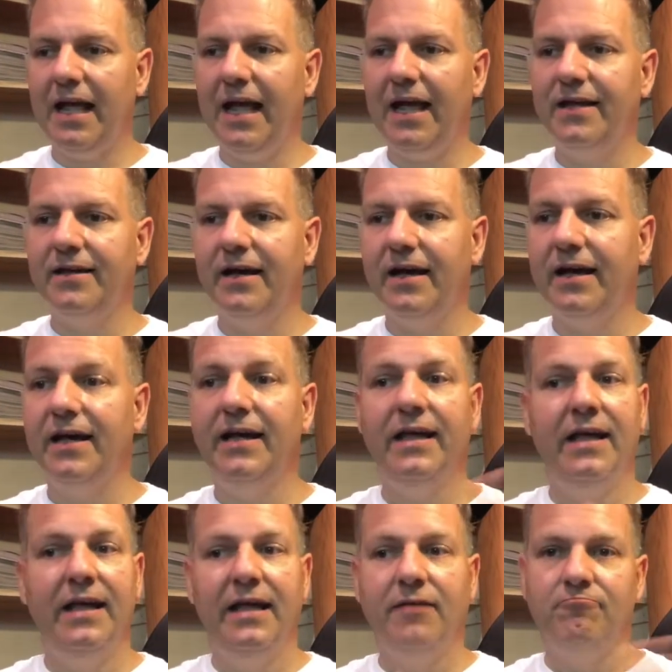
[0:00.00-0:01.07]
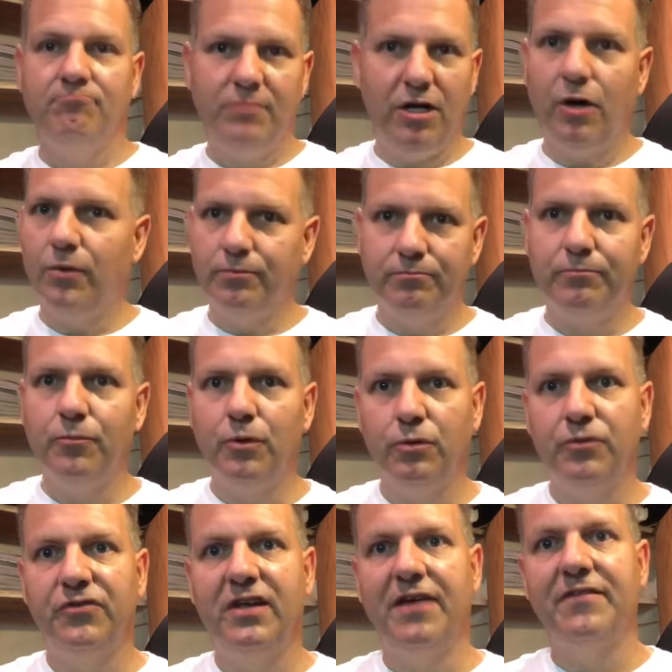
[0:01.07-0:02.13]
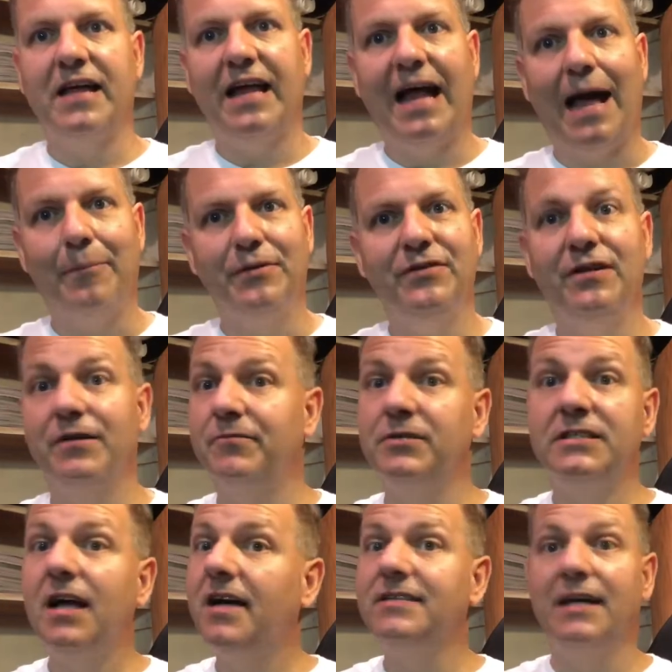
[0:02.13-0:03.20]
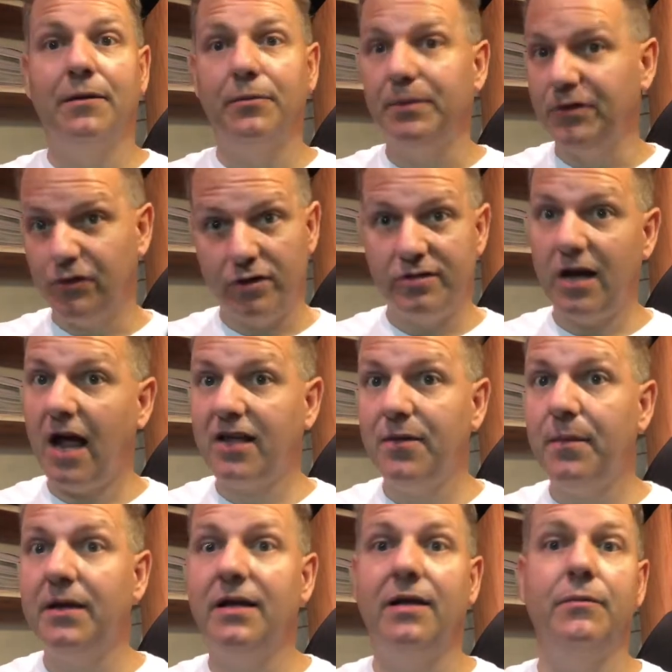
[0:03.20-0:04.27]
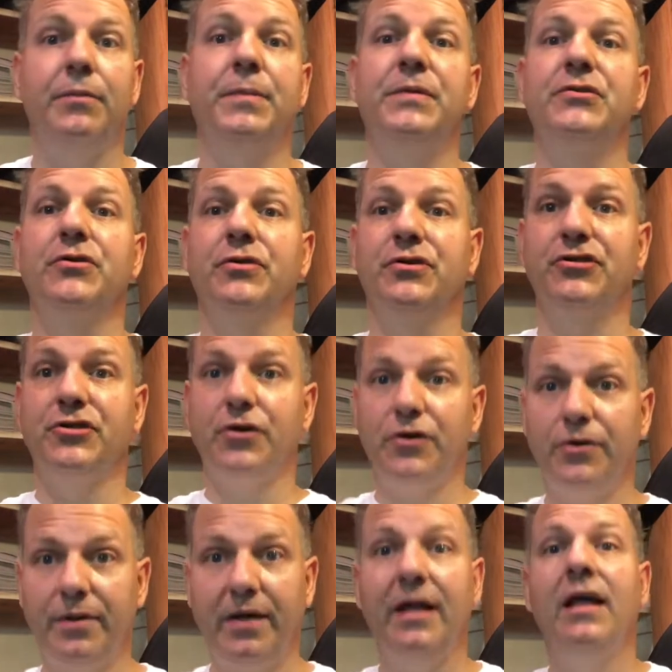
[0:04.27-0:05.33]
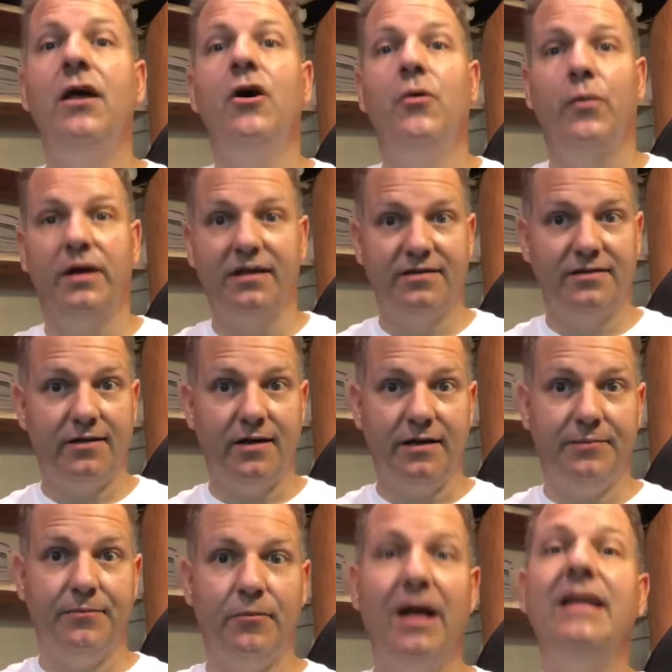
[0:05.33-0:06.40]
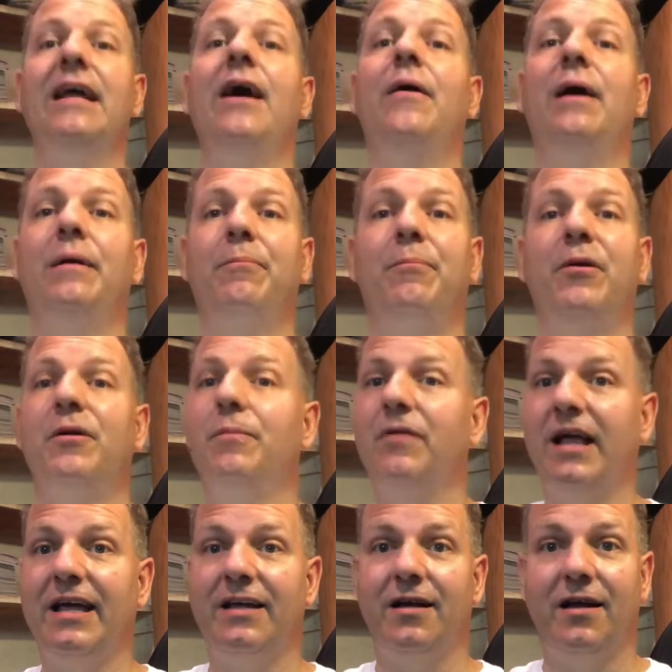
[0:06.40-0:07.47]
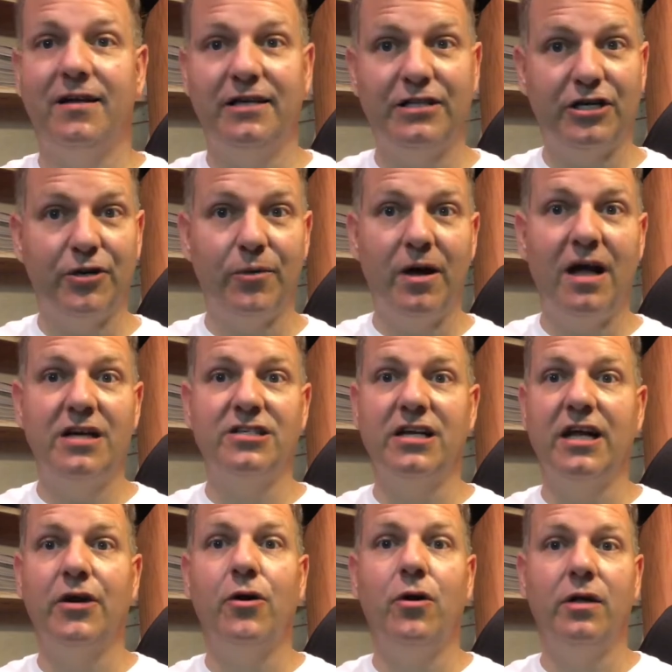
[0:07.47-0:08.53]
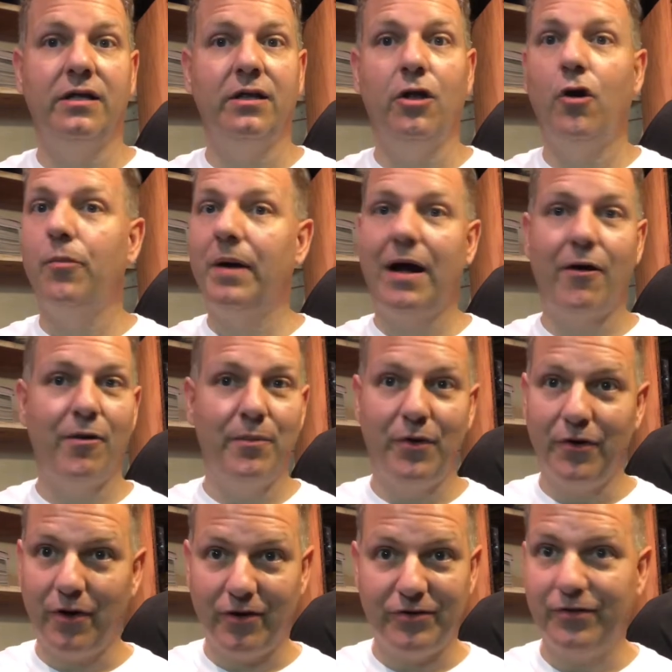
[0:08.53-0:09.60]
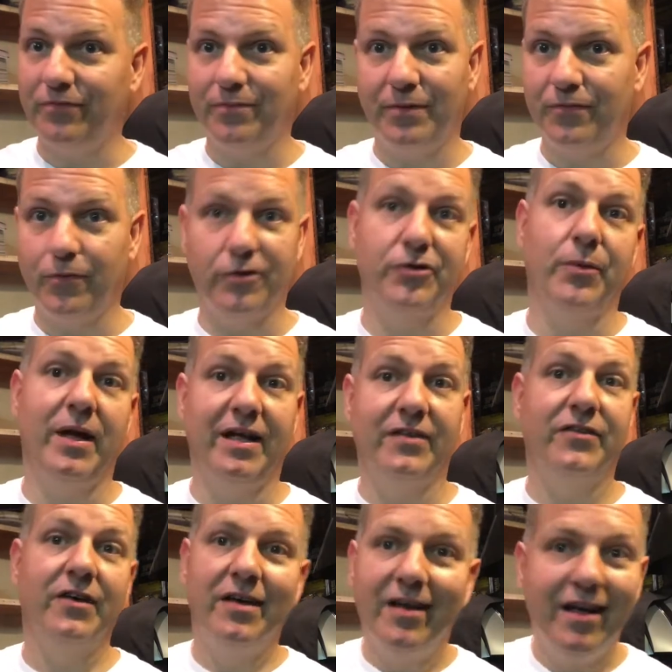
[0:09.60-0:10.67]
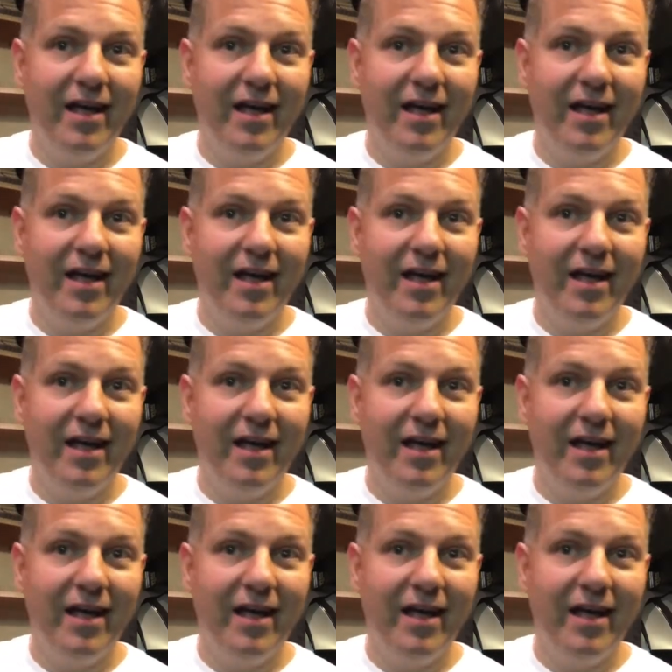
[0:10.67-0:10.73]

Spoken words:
And, you know, we'll see if that happens. And if it does, I will be sure to document it. I will be sure to show you it when it's done. Right now, I put a blanket on it in the garage and I call it Low Power Mode R2 from The Force Awakens.